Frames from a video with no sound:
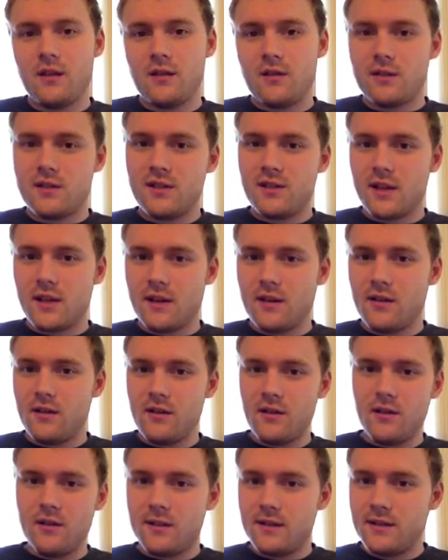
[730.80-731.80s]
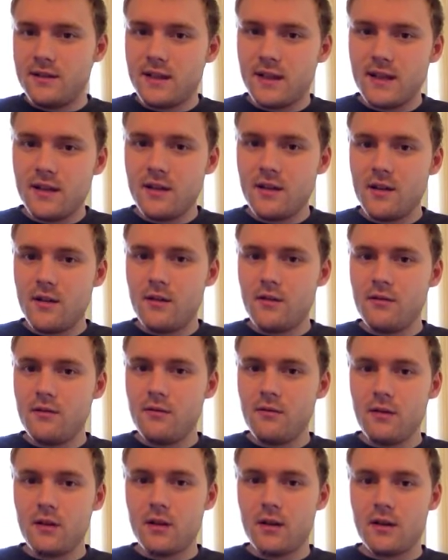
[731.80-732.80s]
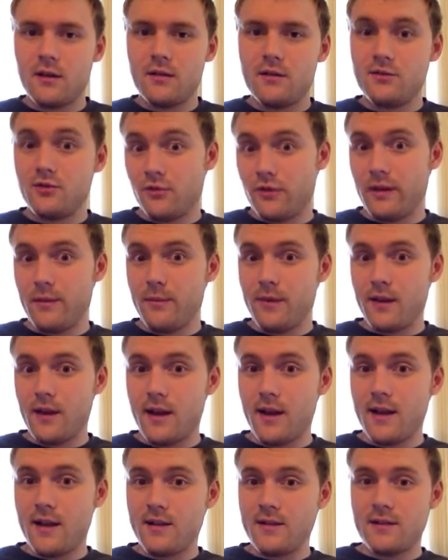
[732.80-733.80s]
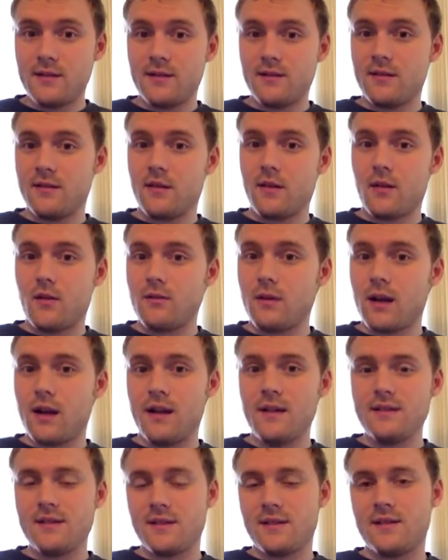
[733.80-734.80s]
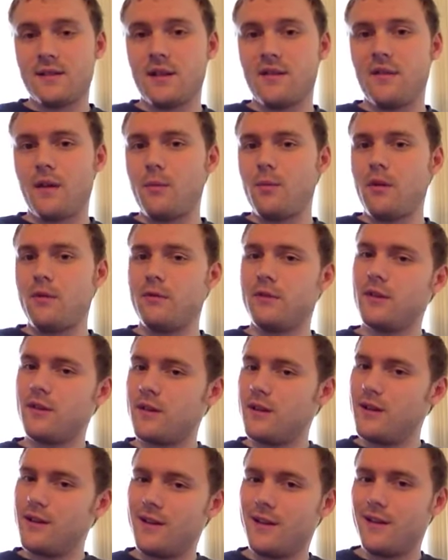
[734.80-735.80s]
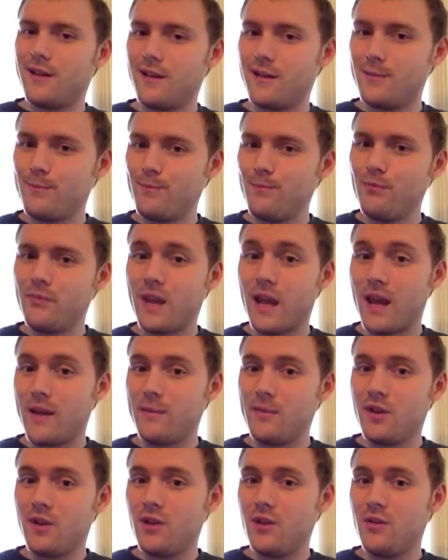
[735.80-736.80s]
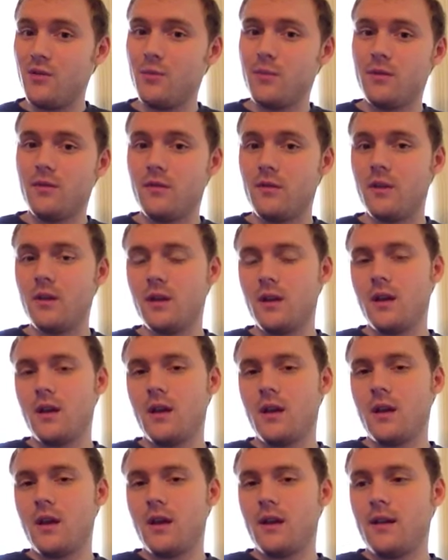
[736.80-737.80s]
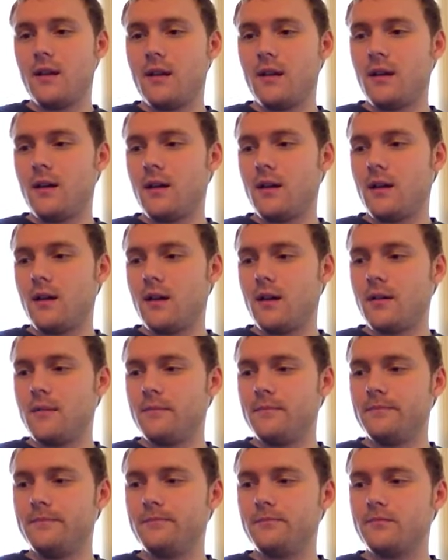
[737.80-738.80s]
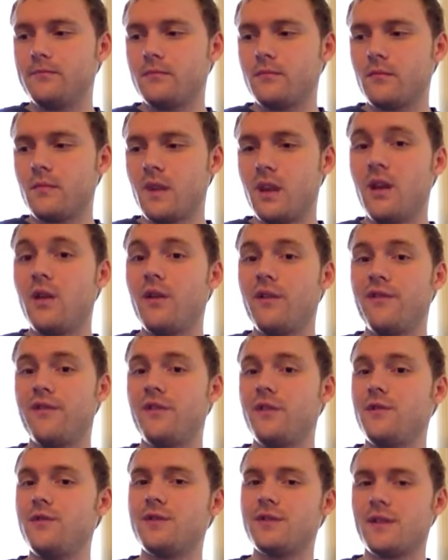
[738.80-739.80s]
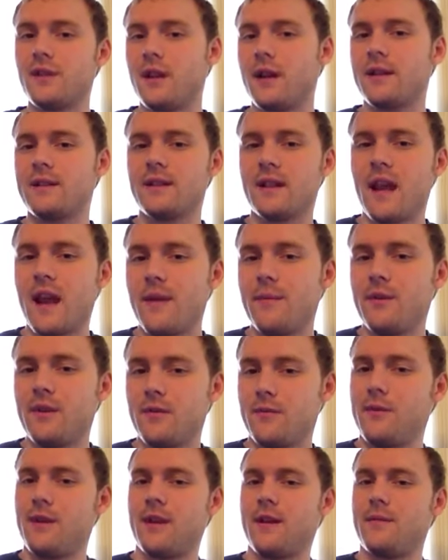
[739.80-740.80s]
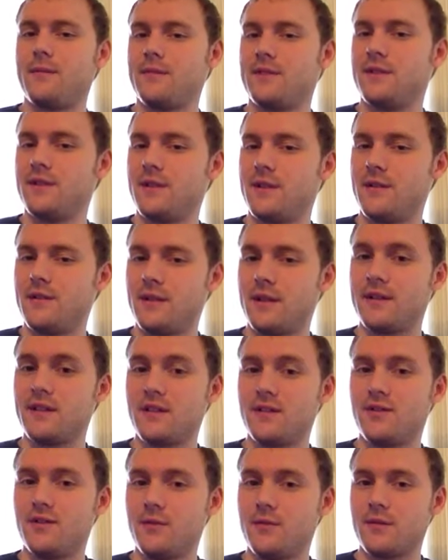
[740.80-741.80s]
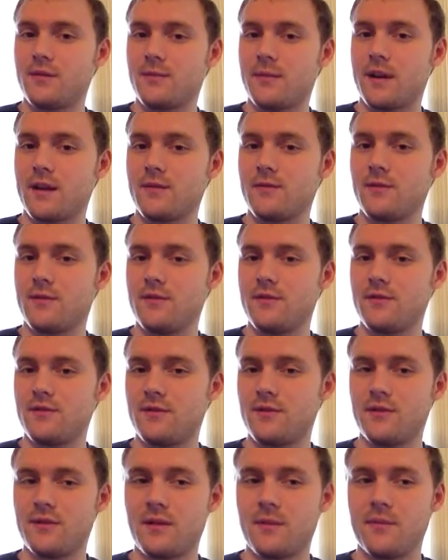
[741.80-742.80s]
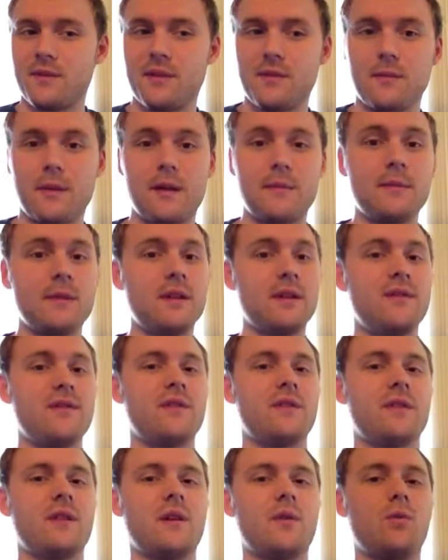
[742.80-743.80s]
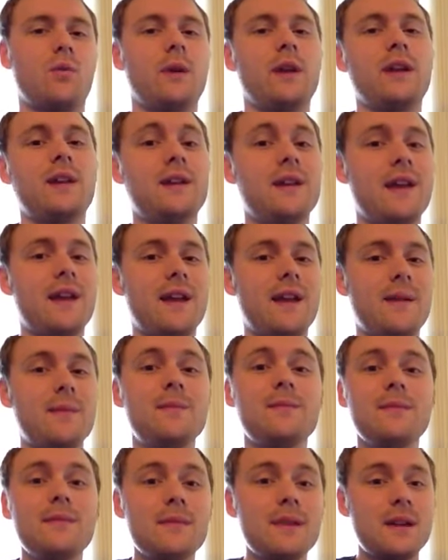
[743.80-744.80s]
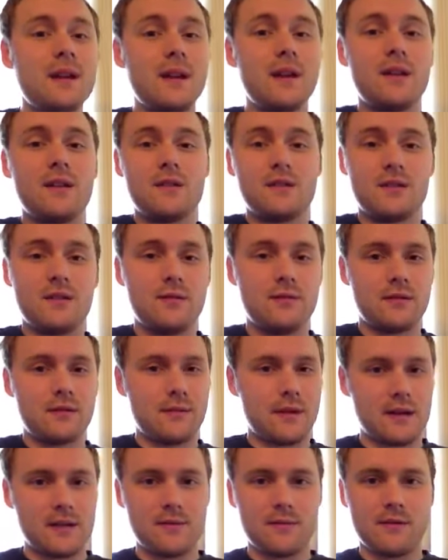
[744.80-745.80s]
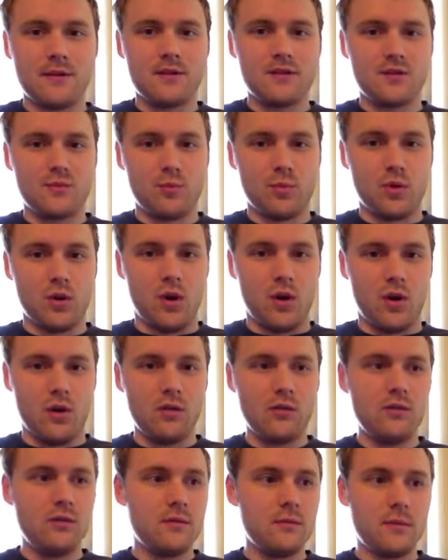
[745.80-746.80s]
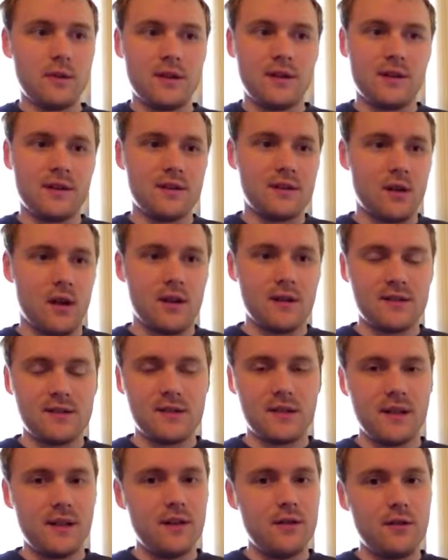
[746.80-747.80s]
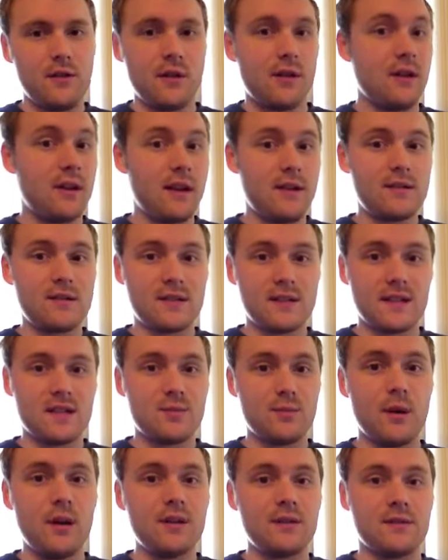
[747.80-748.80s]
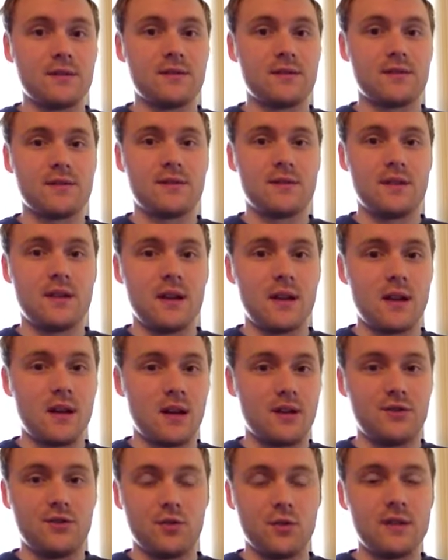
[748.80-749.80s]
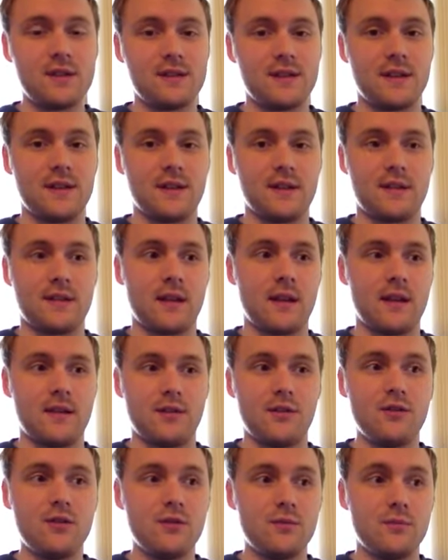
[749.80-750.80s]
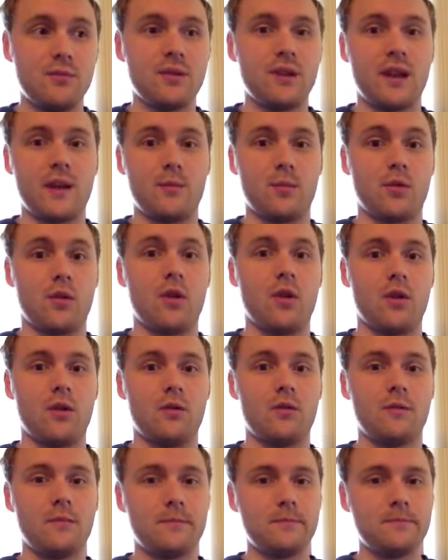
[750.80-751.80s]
a Sega, a Nintendo, a Dreamcast, all kinds of stuff. I probably could get a GameCube, a few select GameCube games, like Super Smash Brothers or something, maybe even a Wii game, Super Smash Brothers Brawl, because honestly, you could get 6 buttons, a joystick, and you could play Brawl.